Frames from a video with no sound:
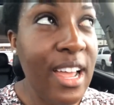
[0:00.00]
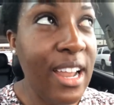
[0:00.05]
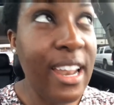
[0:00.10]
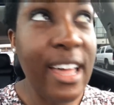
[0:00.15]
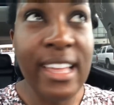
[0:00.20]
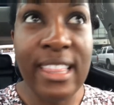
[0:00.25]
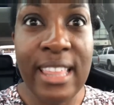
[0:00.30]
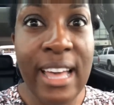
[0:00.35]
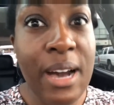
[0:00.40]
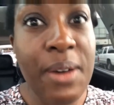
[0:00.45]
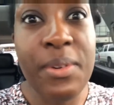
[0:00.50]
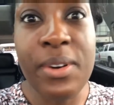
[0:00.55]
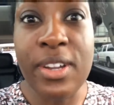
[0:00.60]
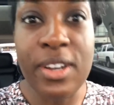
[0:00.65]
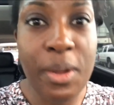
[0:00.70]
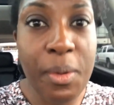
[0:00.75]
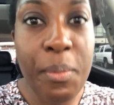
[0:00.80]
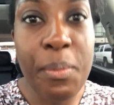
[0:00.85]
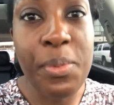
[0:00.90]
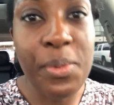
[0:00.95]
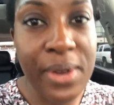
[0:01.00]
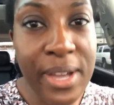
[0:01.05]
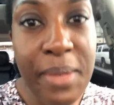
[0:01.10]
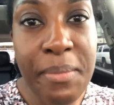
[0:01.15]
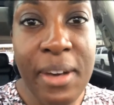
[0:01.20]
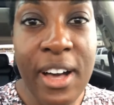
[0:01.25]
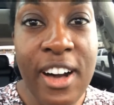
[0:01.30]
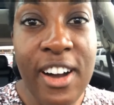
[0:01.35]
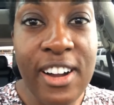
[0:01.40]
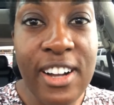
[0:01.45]
Like that would break
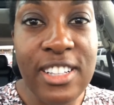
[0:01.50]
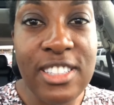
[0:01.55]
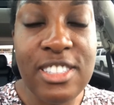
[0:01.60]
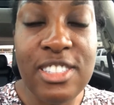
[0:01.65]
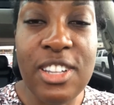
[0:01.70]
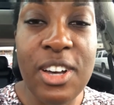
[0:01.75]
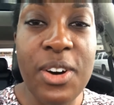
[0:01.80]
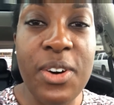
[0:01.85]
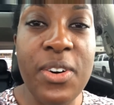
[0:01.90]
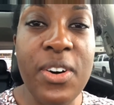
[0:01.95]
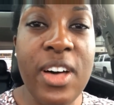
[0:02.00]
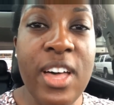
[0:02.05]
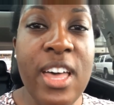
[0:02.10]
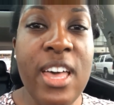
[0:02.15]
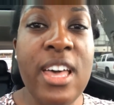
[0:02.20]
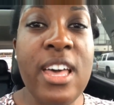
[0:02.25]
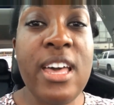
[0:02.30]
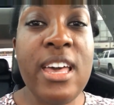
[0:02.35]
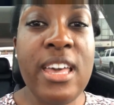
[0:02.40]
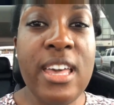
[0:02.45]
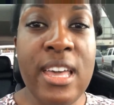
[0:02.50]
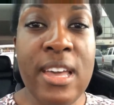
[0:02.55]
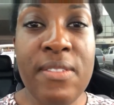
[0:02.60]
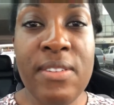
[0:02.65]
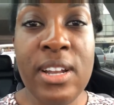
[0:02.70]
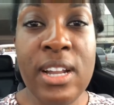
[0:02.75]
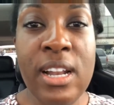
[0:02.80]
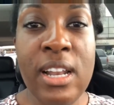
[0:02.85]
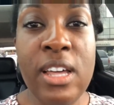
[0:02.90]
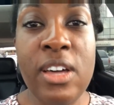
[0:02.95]
my heart. So
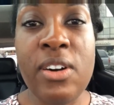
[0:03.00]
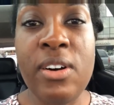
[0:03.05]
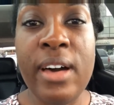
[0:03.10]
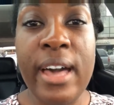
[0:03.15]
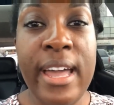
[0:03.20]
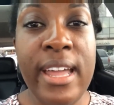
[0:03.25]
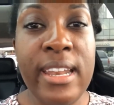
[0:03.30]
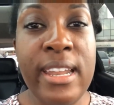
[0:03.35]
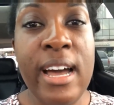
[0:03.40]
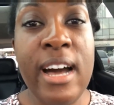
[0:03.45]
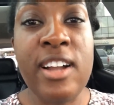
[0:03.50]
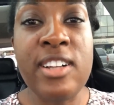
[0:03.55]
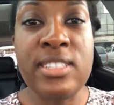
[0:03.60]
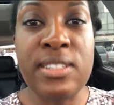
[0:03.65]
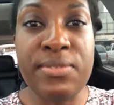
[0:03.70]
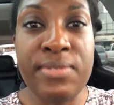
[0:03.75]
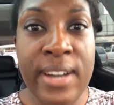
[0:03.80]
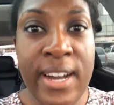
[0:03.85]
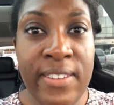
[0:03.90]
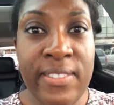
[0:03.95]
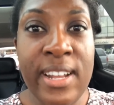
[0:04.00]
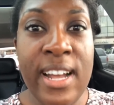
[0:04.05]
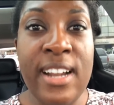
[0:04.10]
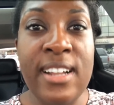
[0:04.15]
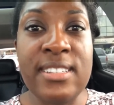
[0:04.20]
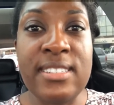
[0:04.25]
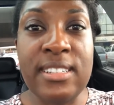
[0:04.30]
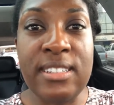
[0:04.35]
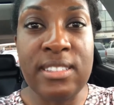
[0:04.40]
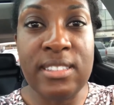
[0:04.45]
even a little eight dollars and five
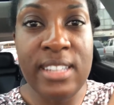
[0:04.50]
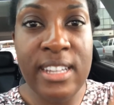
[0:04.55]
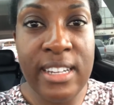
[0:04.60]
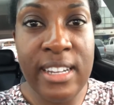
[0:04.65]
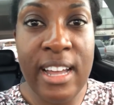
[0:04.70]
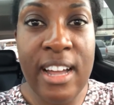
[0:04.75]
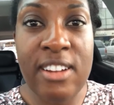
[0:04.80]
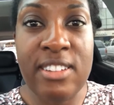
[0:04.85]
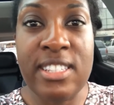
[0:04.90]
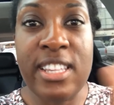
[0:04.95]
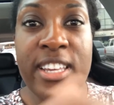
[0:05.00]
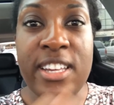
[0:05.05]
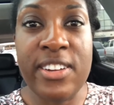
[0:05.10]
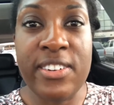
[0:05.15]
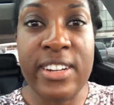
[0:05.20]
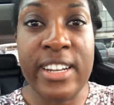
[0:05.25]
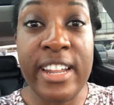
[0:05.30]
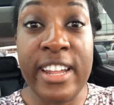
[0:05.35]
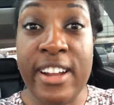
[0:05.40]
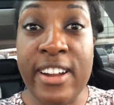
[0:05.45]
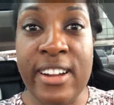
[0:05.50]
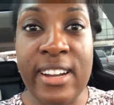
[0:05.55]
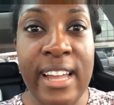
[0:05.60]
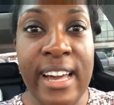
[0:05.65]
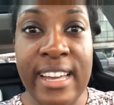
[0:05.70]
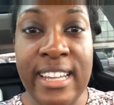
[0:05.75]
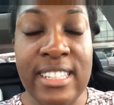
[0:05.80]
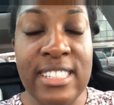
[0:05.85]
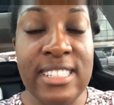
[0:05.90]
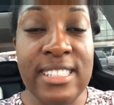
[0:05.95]
dollars and ten dollars here and there,
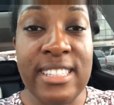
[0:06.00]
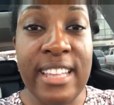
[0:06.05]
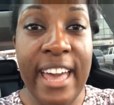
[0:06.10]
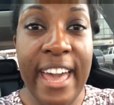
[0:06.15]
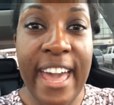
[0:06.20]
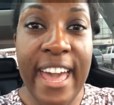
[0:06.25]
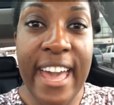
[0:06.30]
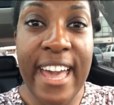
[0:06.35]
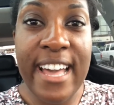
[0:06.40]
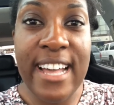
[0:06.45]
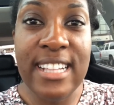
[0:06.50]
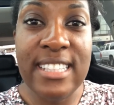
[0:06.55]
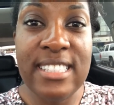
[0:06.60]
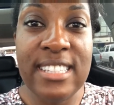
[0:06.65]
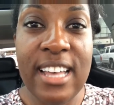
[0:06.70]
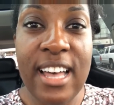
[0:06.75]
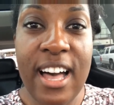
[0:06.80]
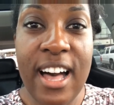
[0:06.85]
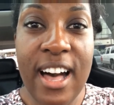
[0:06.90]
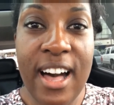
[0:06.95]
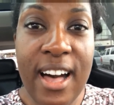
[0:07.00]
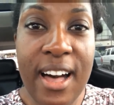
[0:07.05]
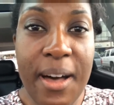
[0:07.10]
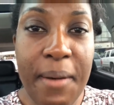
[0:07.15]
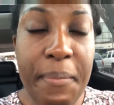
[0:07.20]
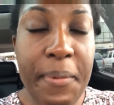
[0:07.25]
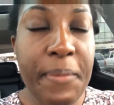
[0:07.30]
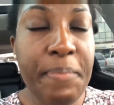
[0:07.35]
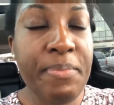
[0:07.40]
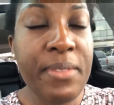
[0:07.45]
like it just adds
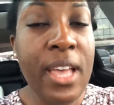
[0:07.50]
up